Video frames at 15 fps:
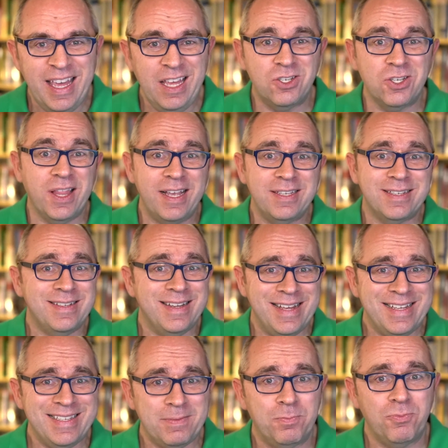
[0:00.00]
each lesson
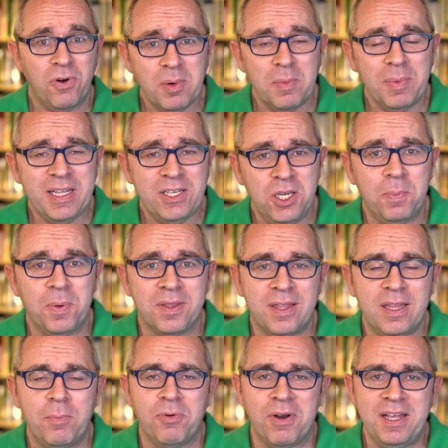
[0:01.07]
is probably cheaper
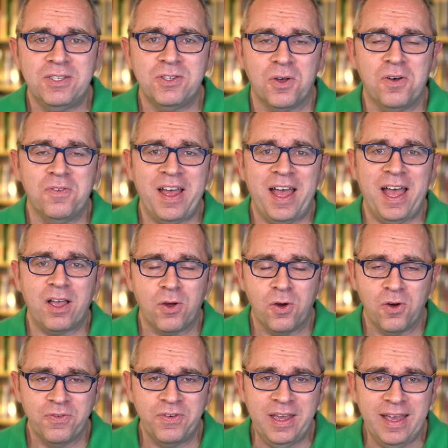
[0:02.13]
than the price of a
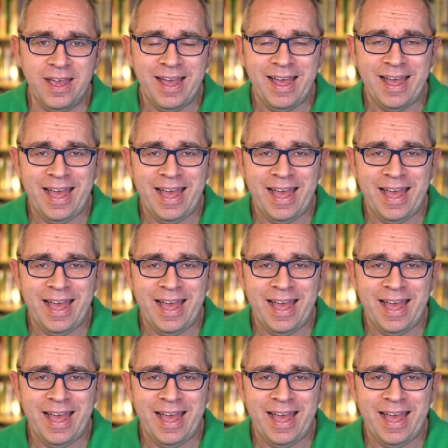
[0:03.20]
coffee.